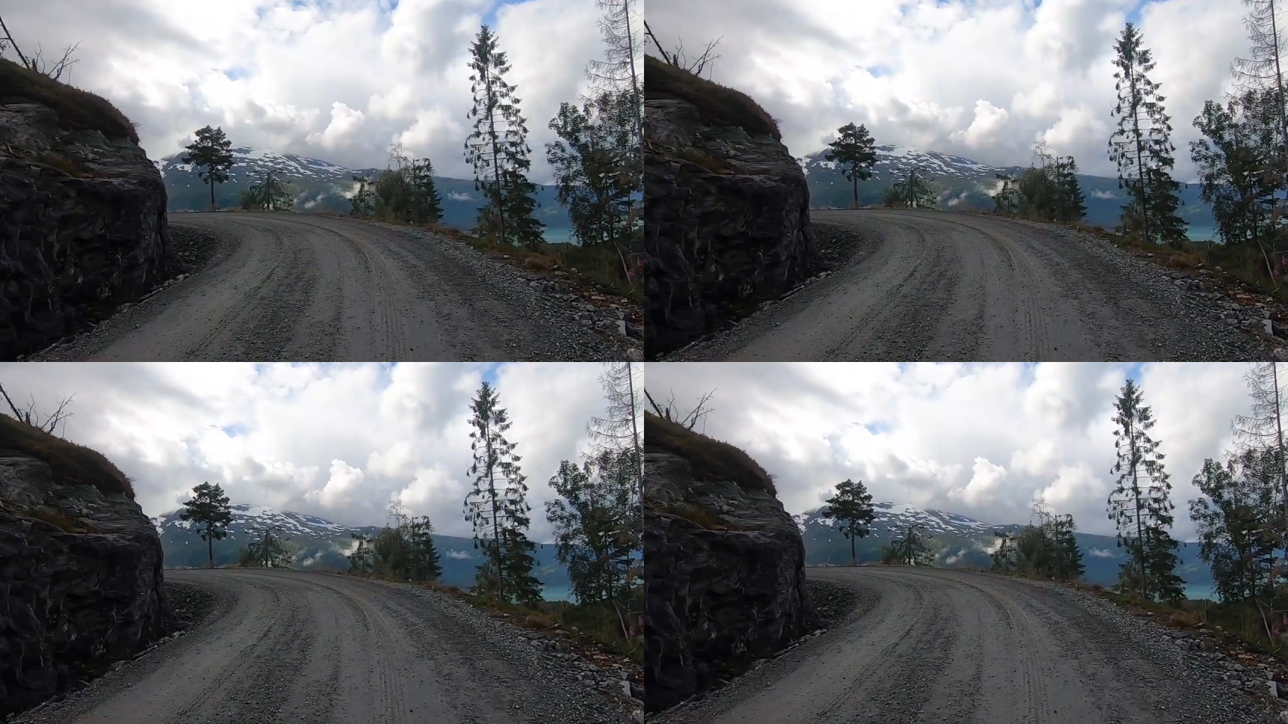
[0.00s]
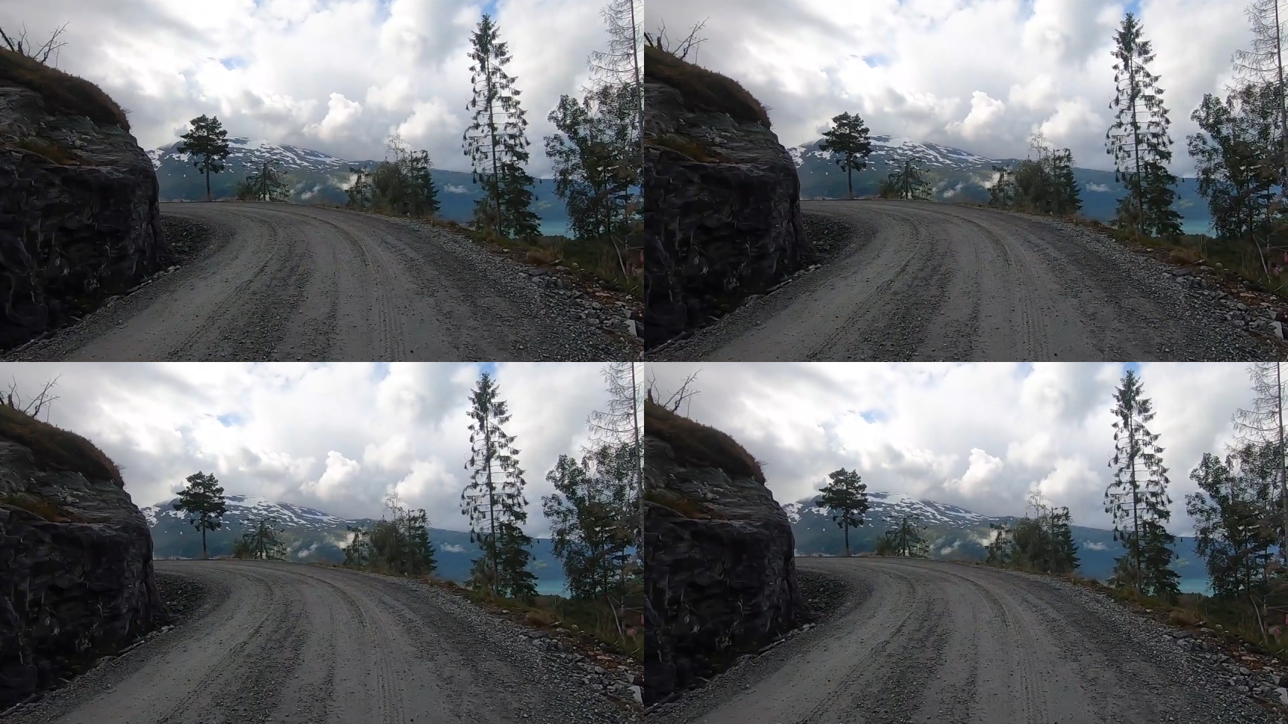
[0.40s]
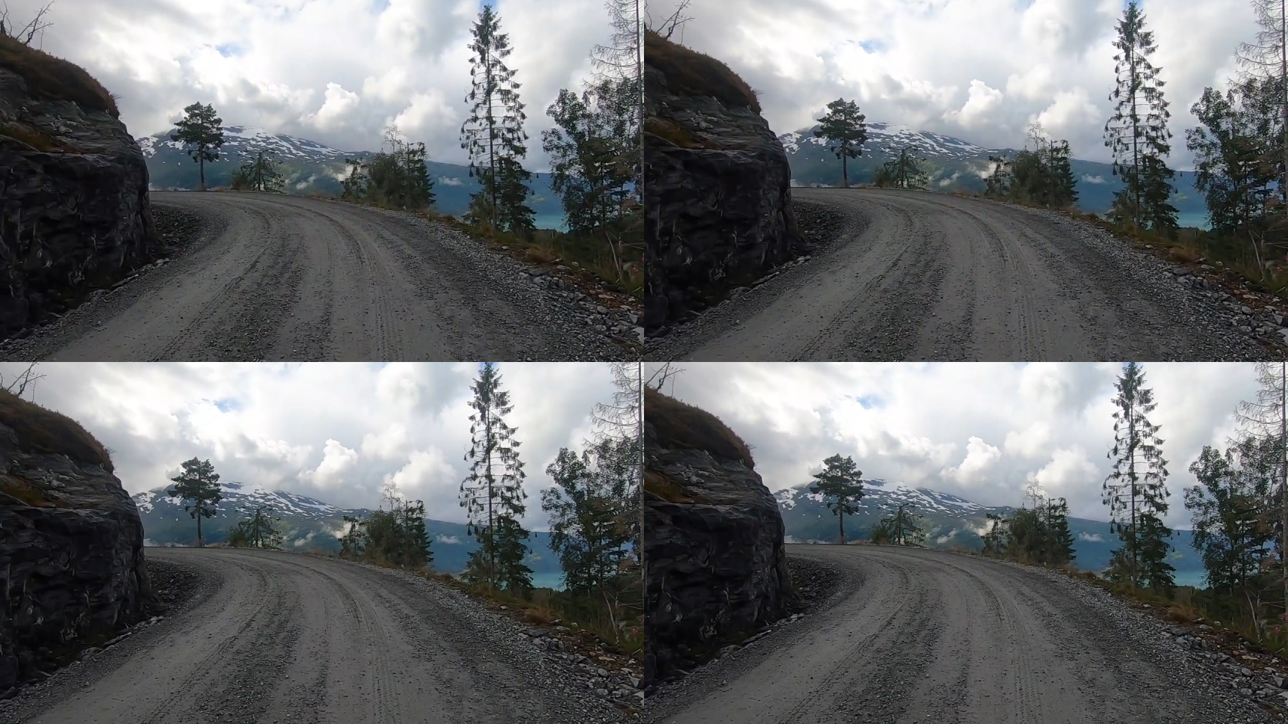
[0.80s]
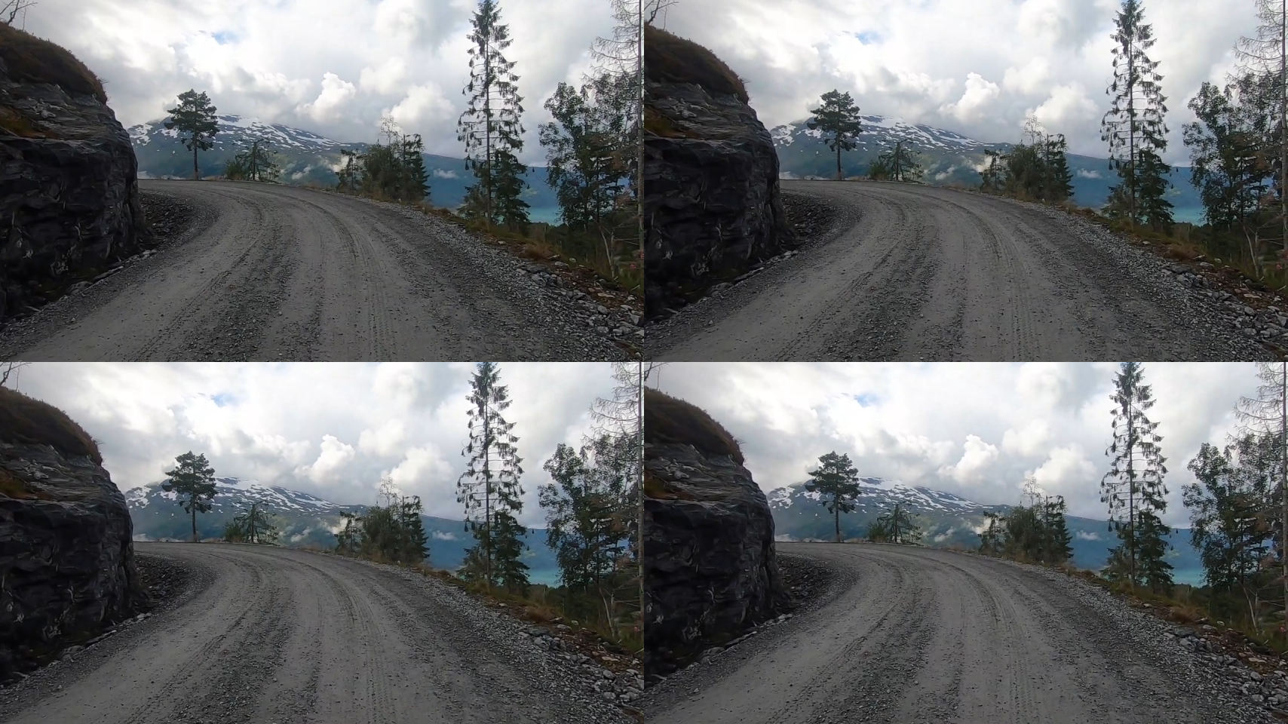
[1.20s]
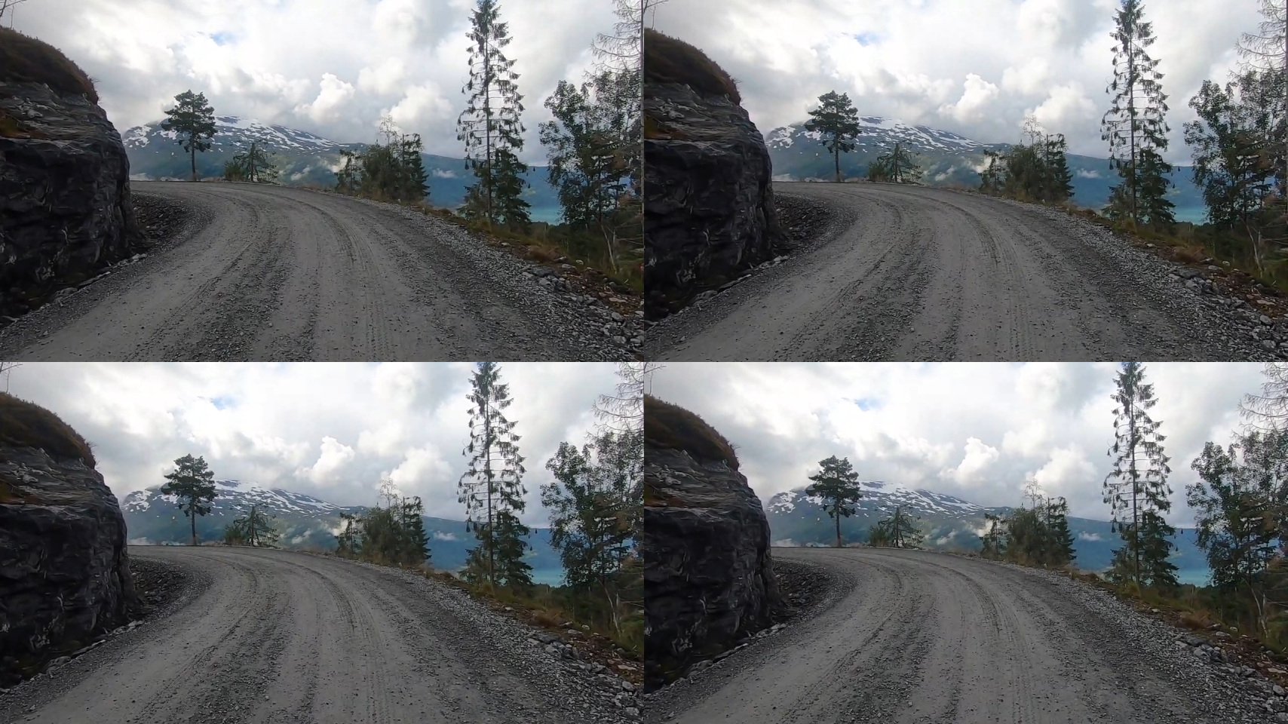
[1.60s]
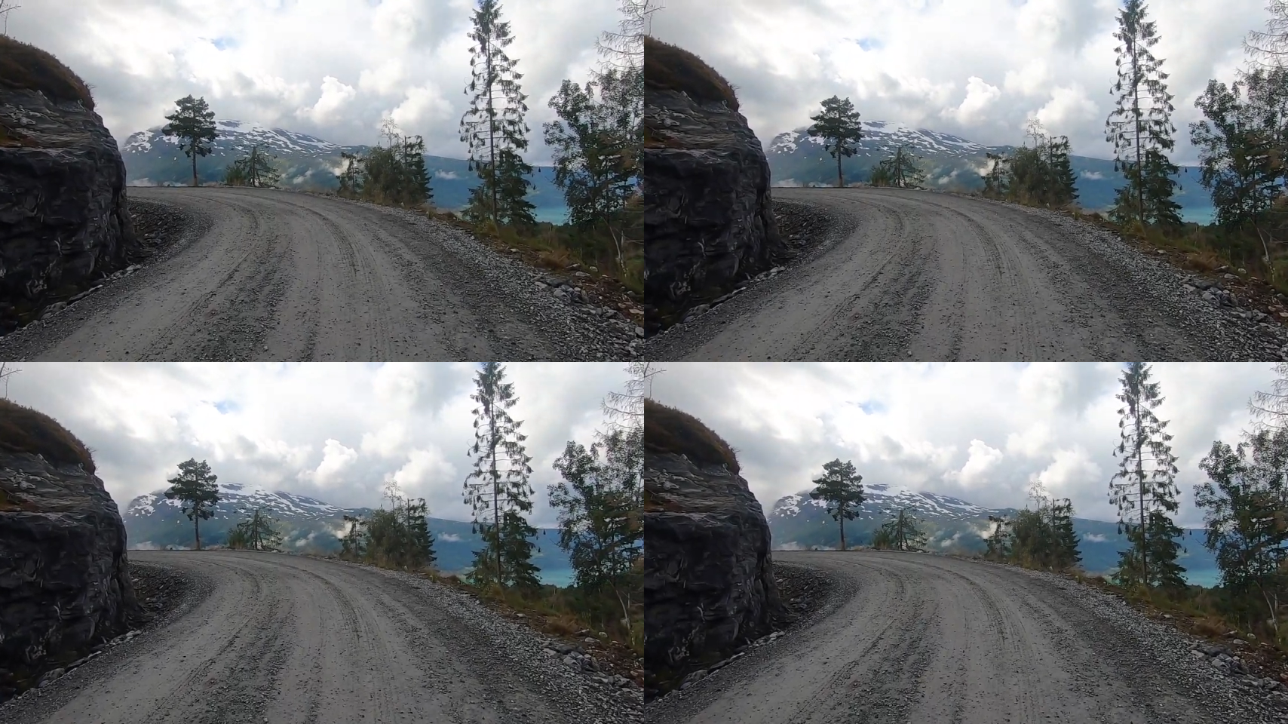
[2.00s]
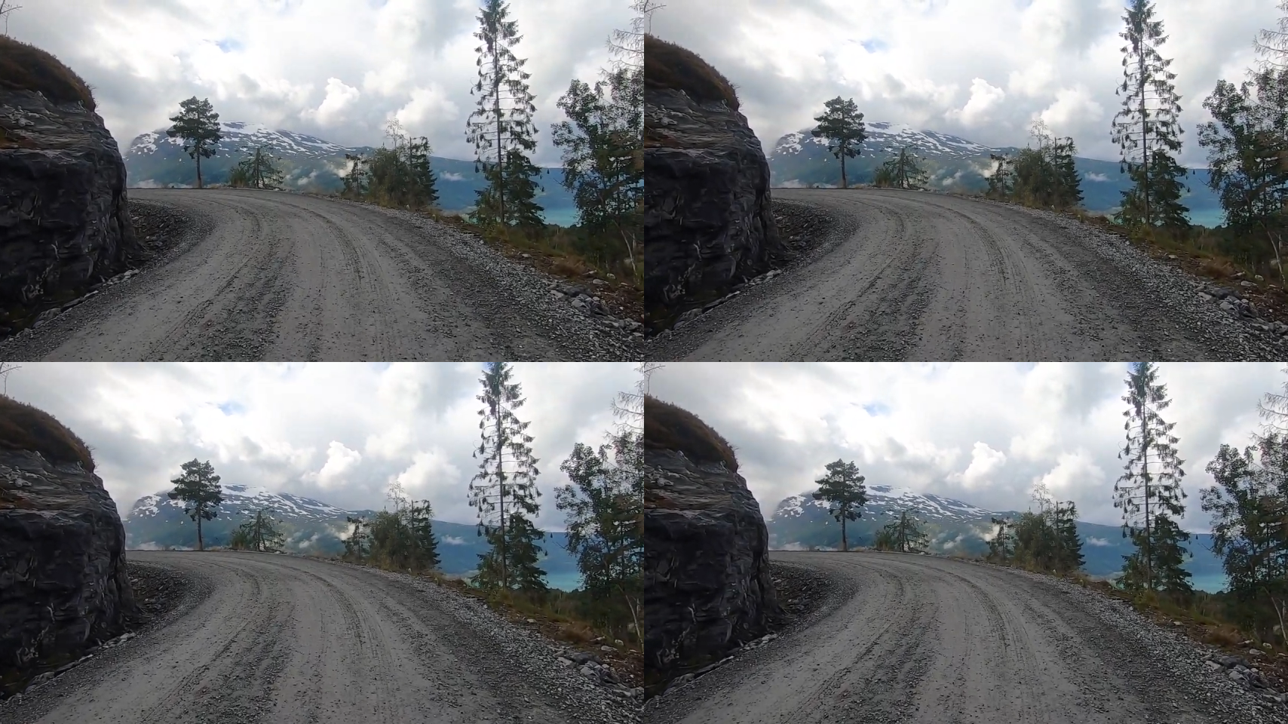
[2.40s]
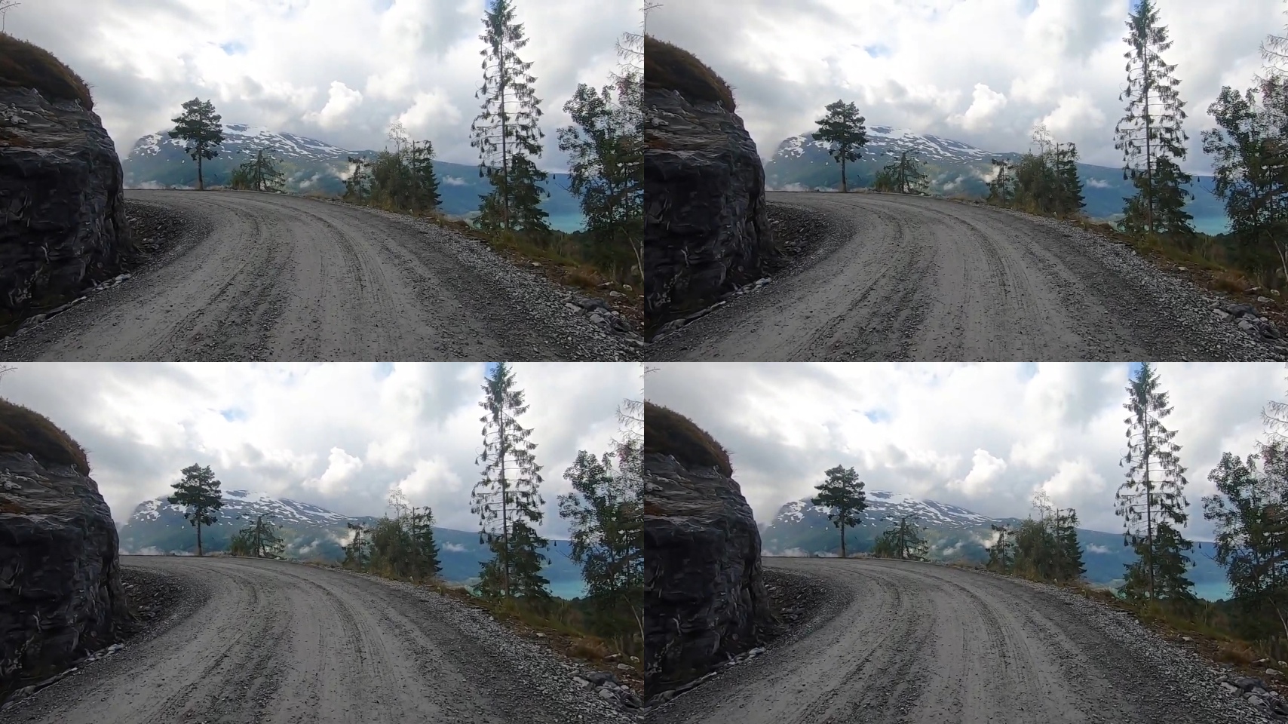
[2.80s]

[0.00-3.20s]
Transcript: [unreadable: no face in view]